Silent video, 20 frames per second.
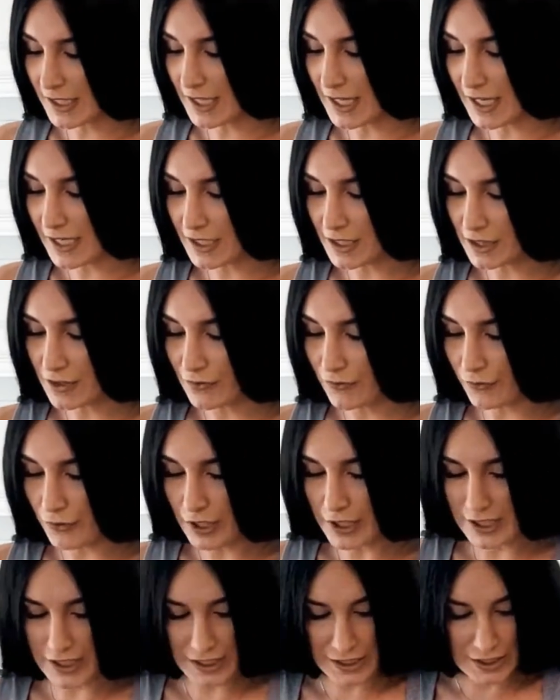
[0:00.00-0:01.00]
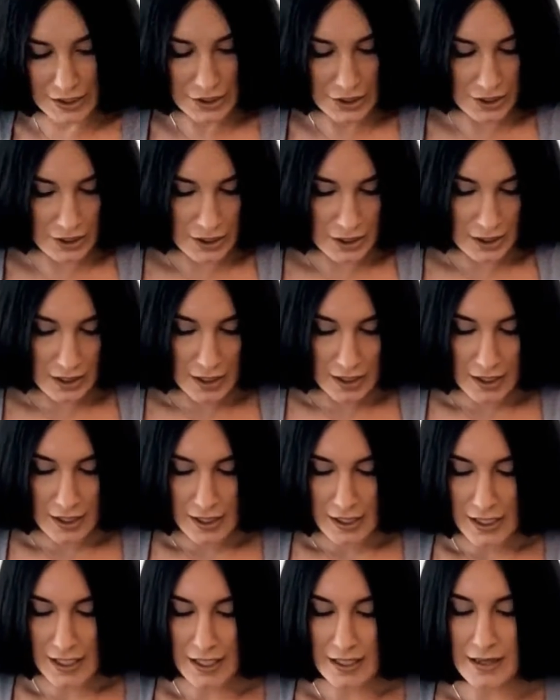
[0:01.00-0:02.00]
had in the fridge.
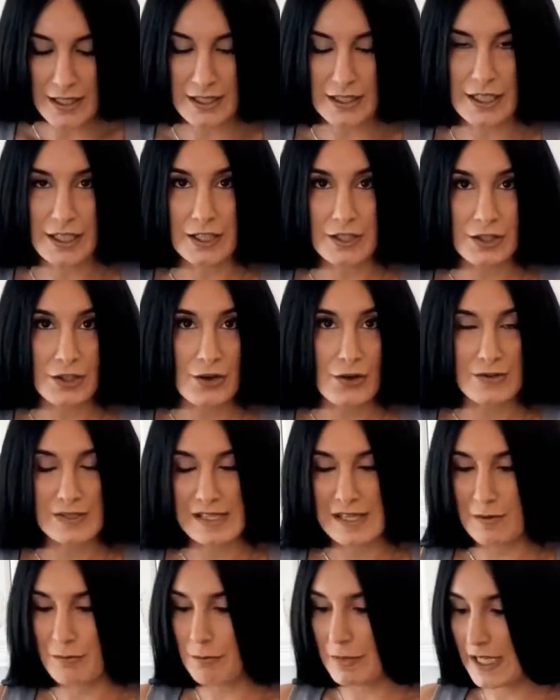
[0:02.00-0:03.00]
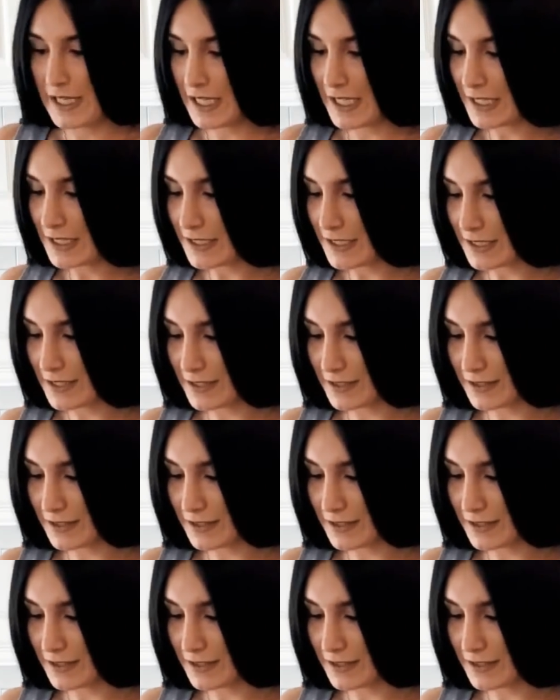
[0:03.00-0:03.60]
And then here goes the meat.